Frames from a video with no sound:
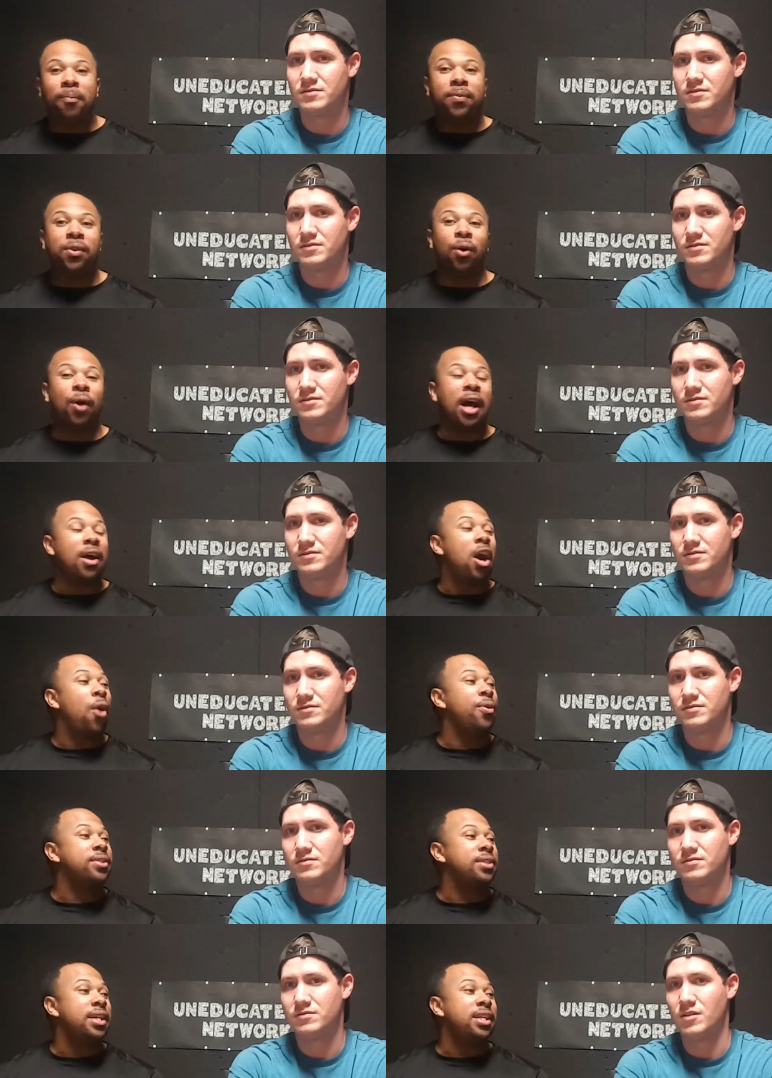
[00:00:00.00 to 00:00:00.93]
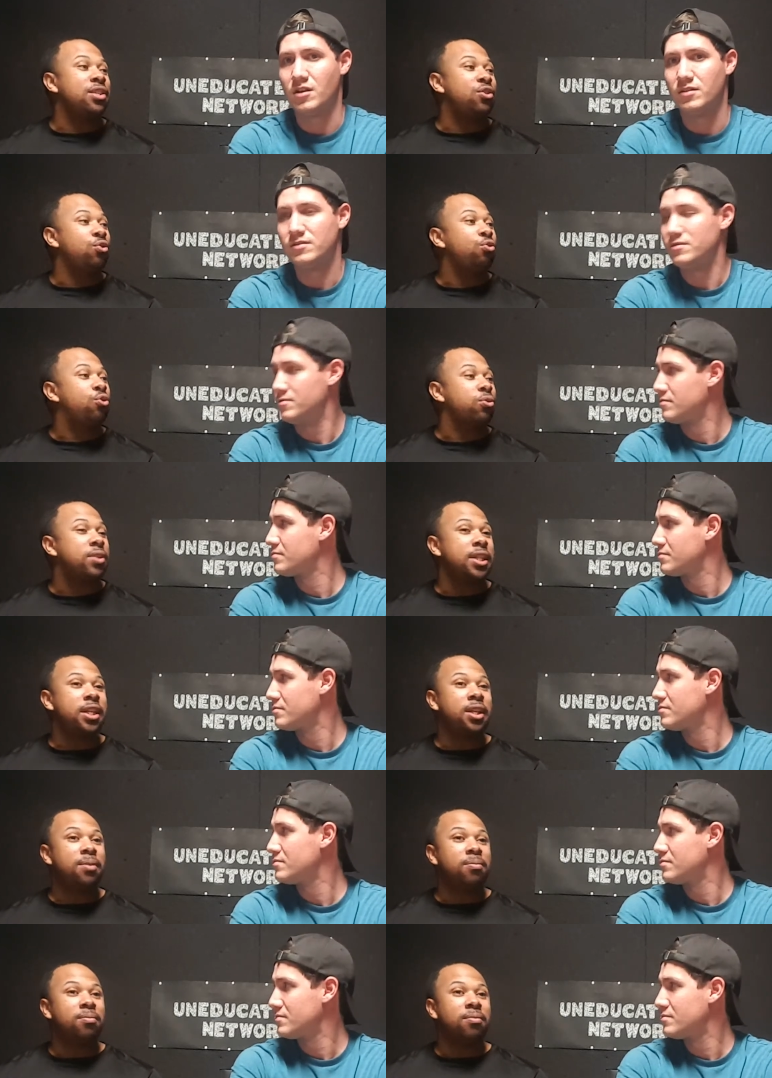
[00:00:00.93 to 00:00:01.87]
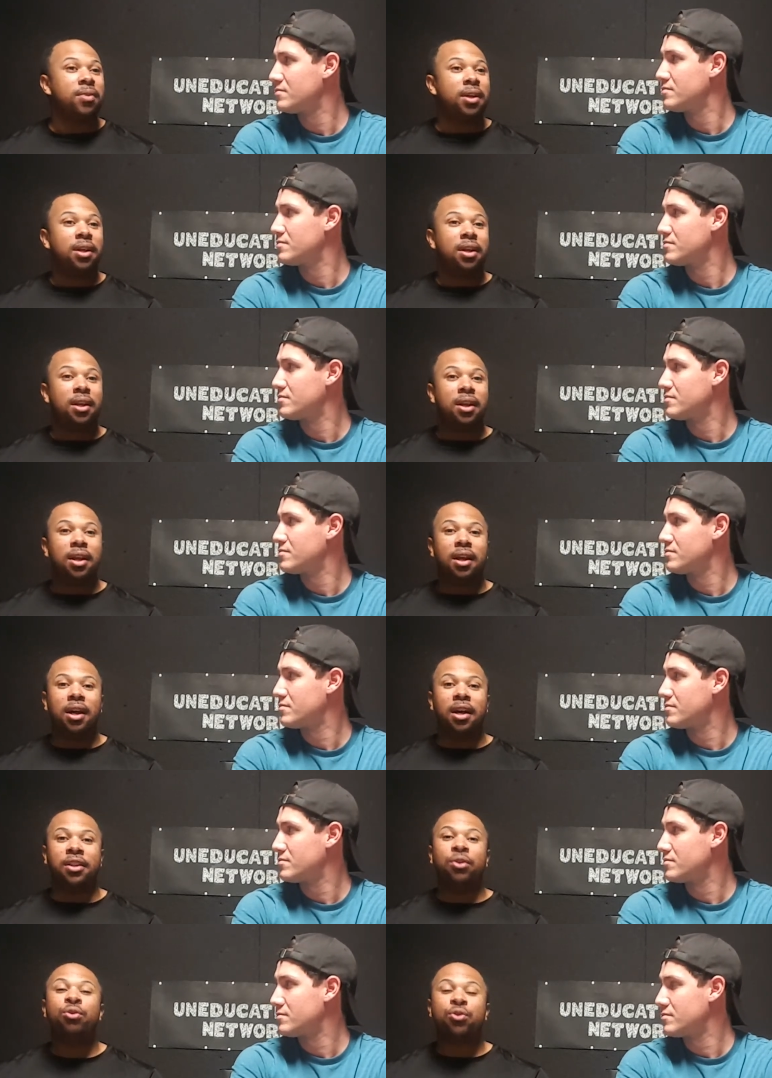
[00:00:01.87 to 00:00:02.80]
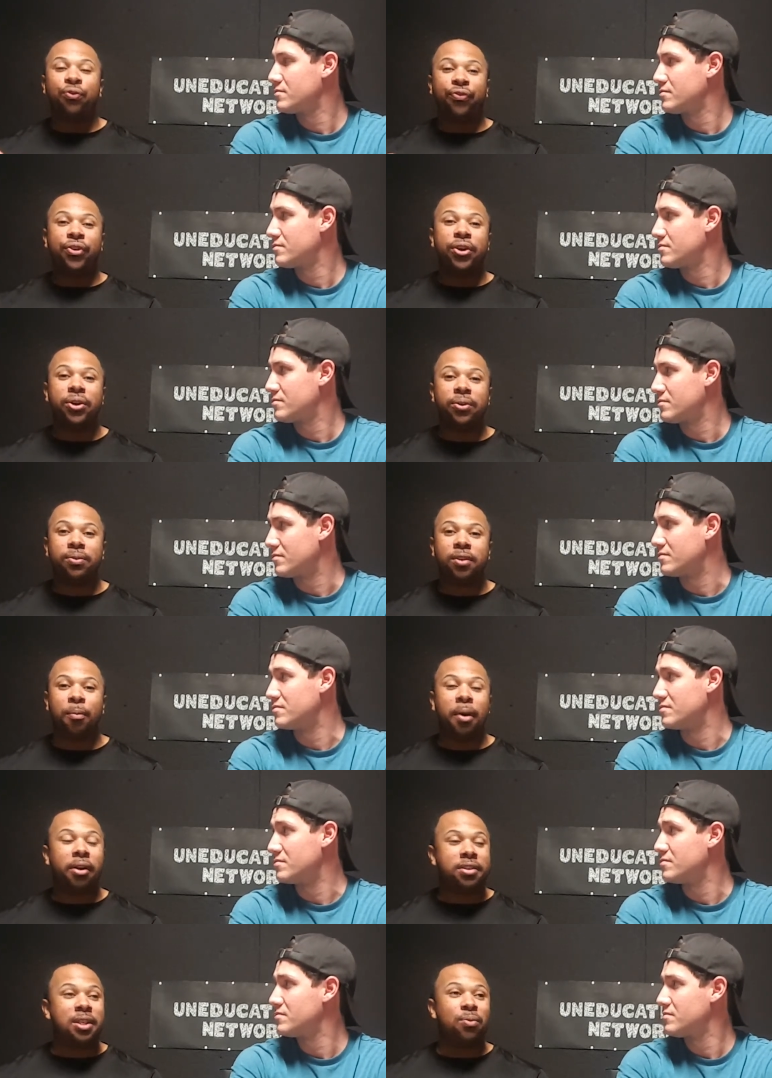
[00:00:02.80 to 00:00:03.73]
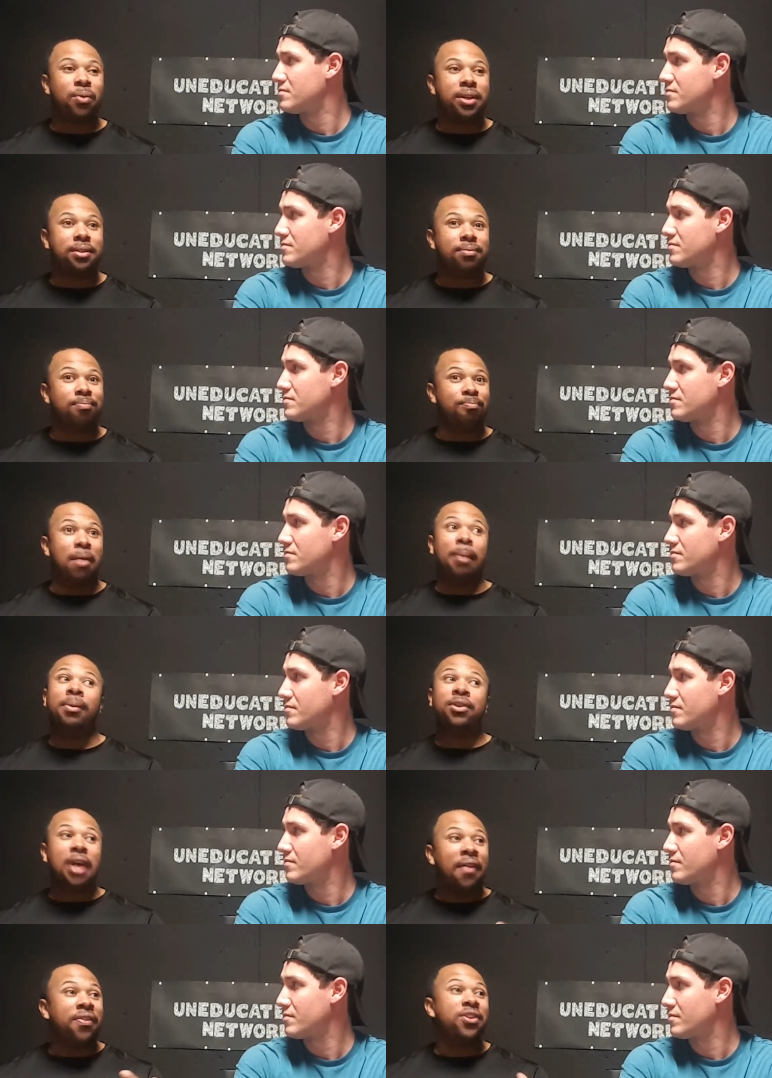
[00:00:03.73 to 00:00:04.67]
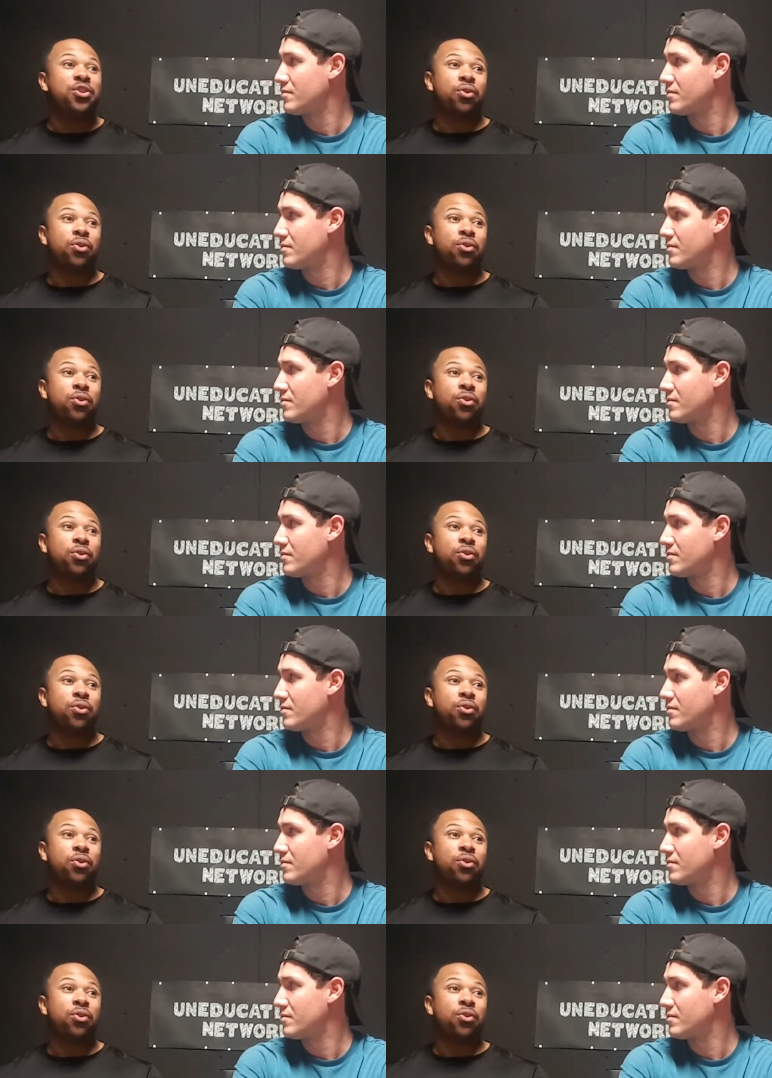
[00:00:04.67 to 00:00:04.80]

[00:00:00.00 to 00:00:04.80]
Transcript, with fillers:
Speaker 1: no, I always say this: neutral team, uh, neutral field, the better team wins. Maybe I think